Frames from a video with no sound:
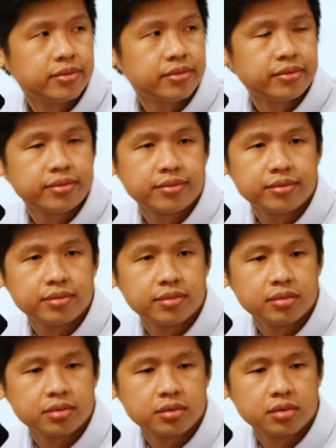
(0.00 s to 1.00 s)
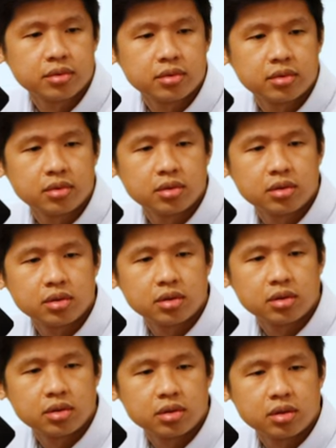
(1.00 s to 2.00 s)

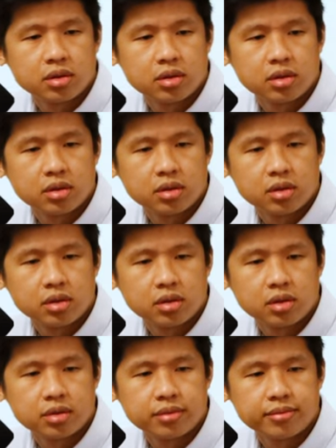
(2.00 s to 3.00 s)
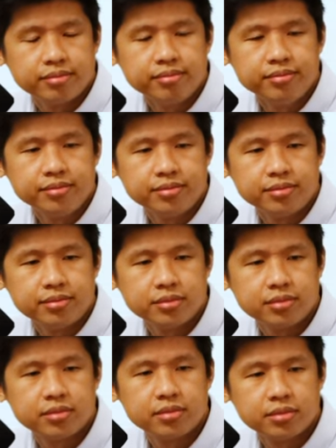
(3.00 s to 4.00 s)

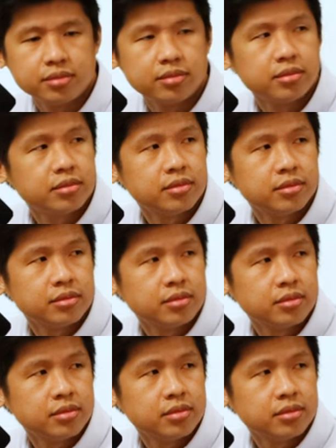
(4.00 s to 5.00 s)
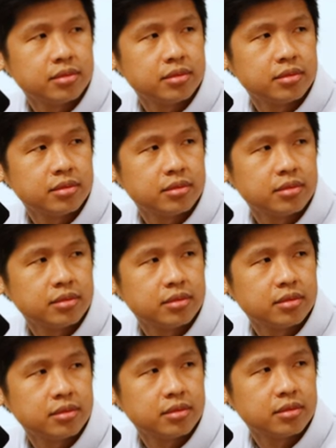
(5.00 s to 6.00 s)

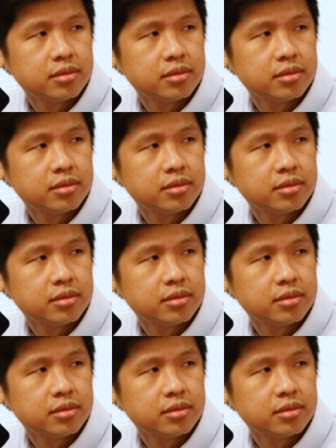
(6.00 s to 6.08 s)
No words are spoken by the person on screen.